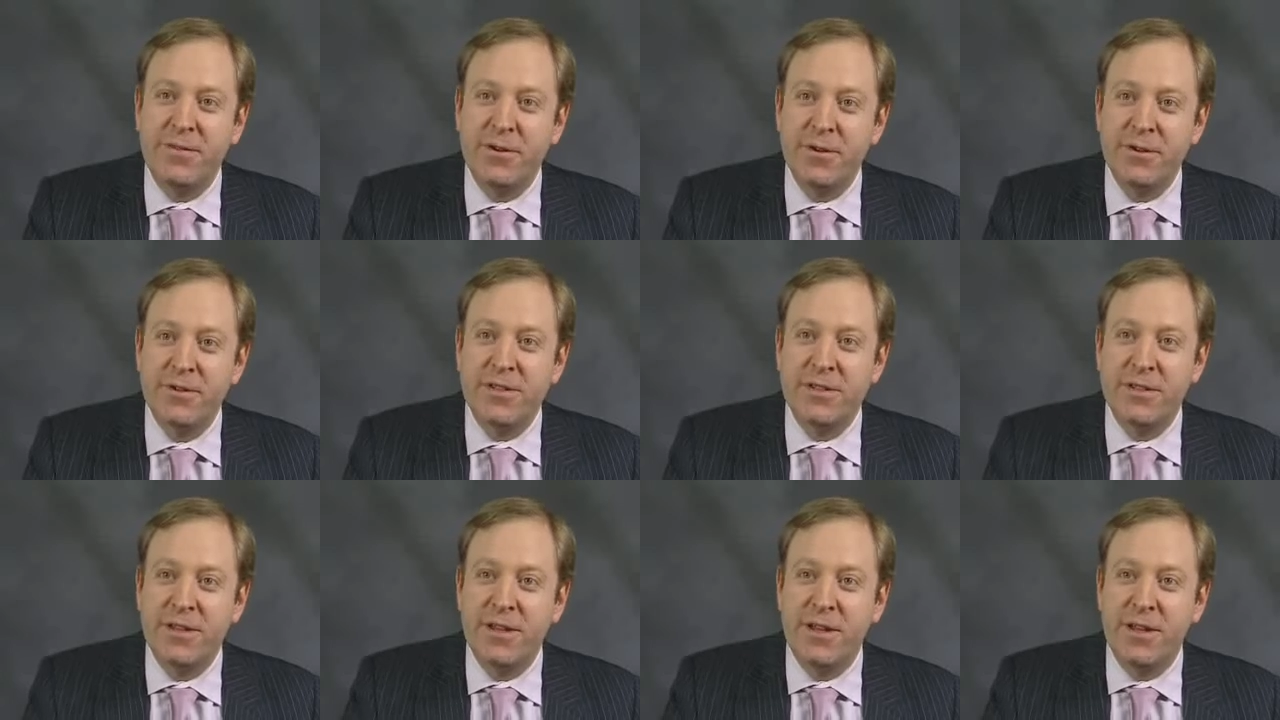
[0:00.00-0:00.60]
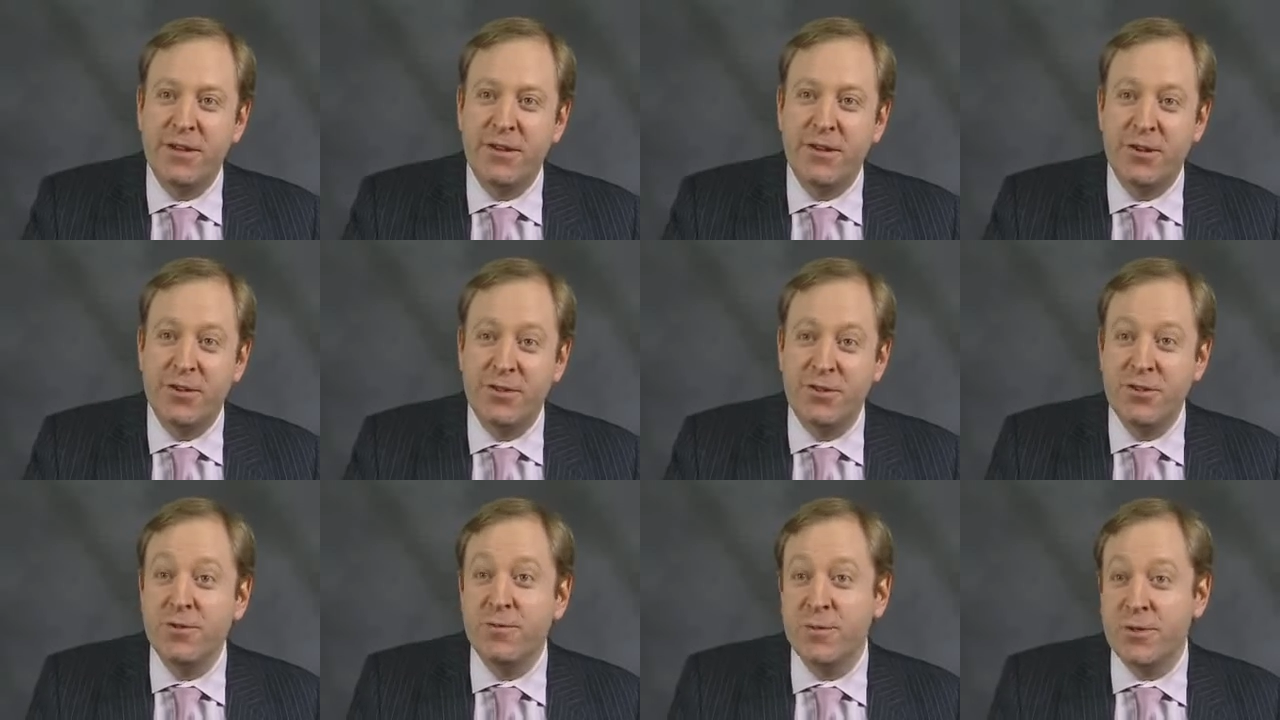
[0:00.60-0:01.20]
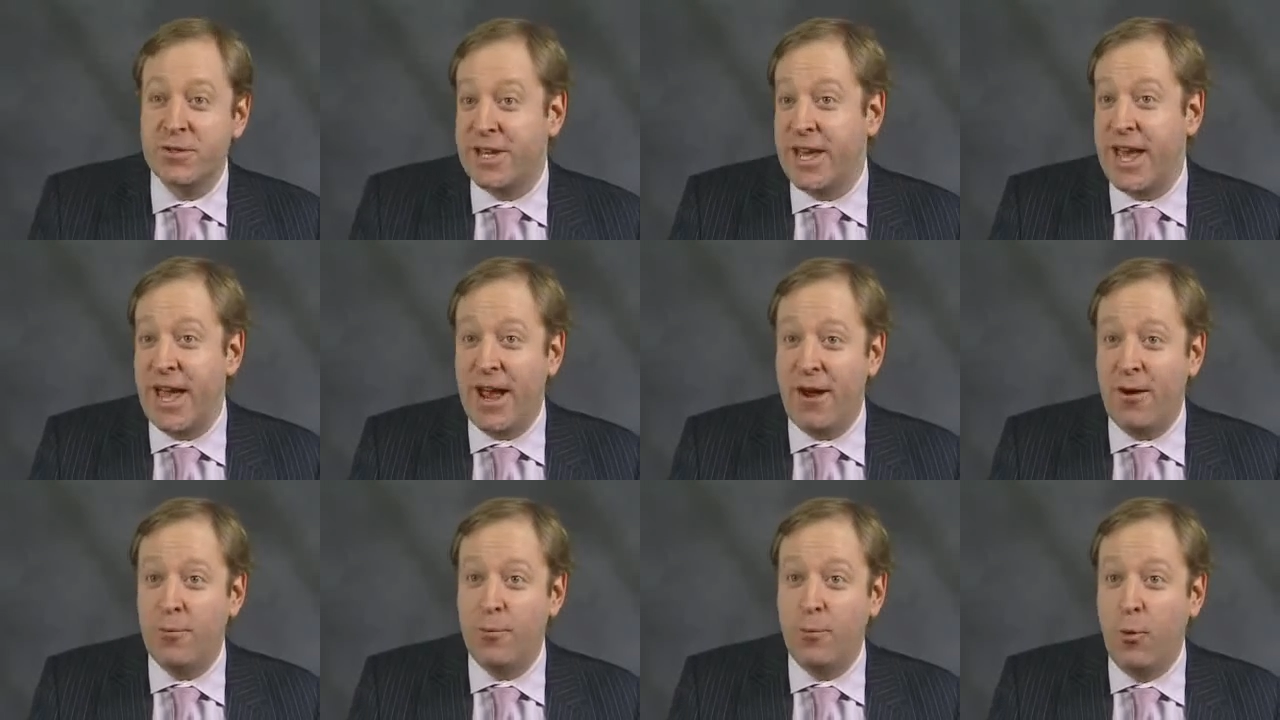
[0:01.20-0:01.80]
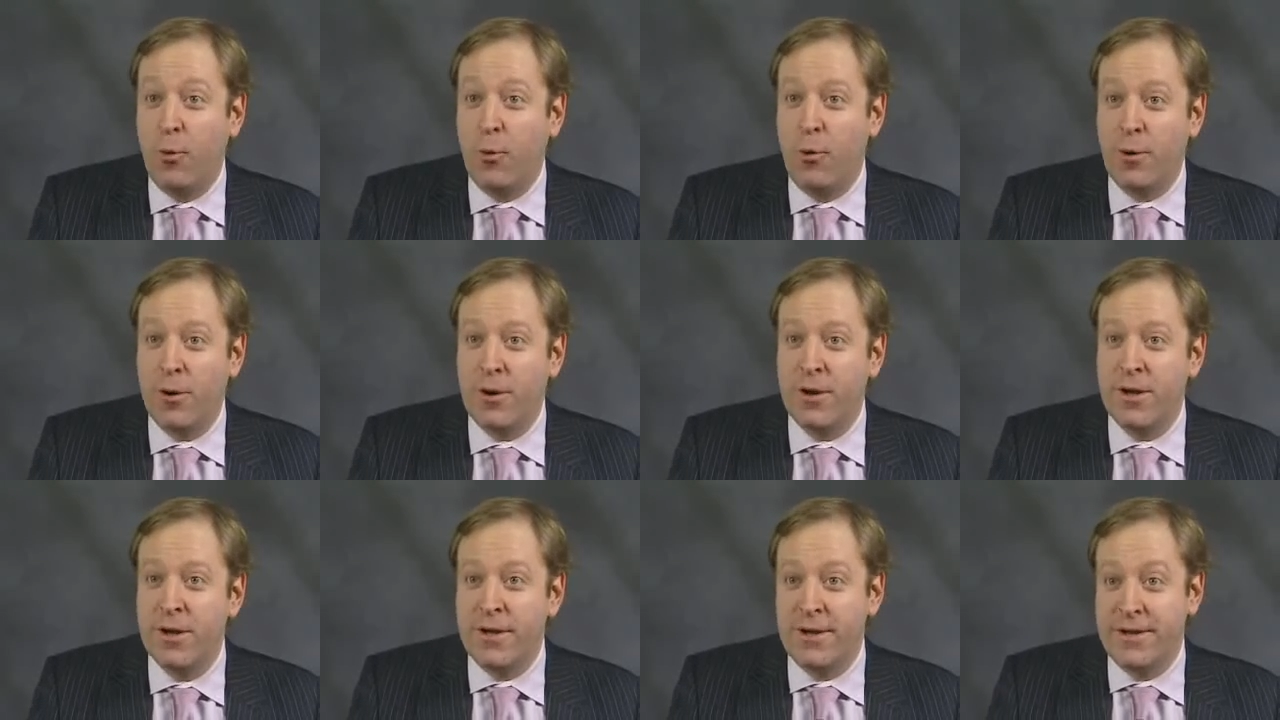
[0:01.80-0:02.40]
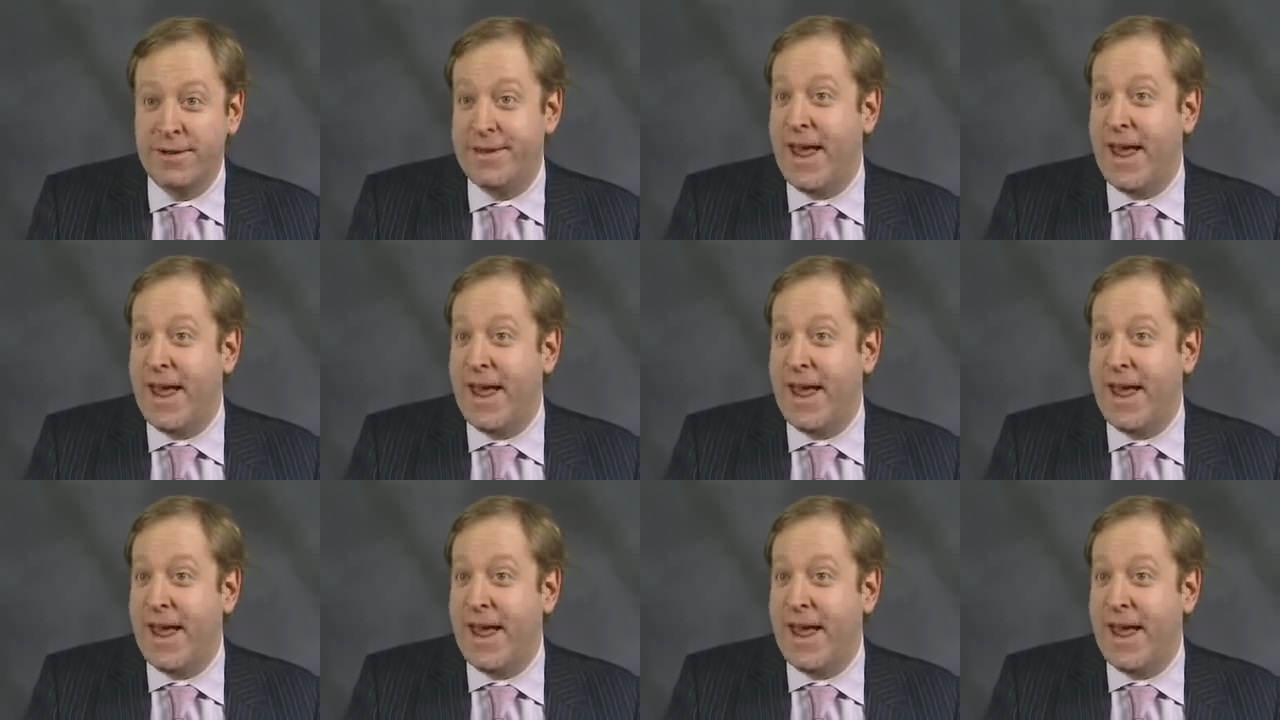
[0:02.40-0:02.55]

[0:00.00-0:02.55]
First, that consumers care more